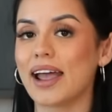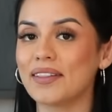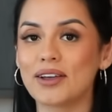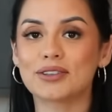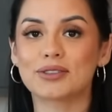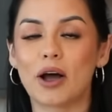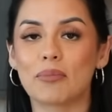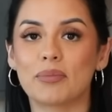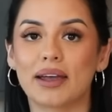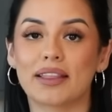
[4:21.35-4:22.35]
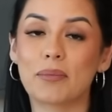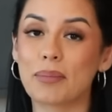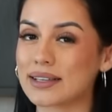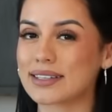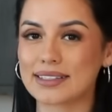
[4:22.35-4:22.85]
And they also help you pick the
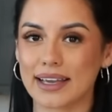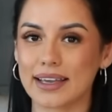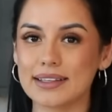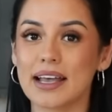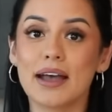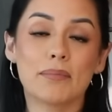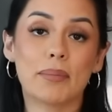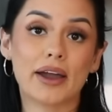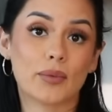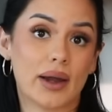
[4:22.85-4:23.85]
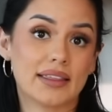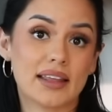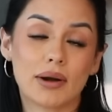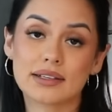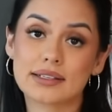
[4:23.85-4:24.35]
best tickets by rating
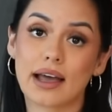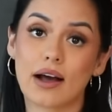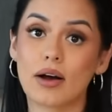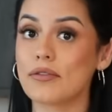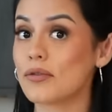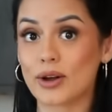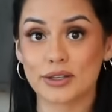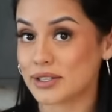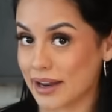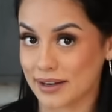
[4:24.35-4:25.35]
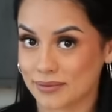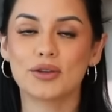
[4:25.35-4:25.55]
them on a scale of 1 to 10.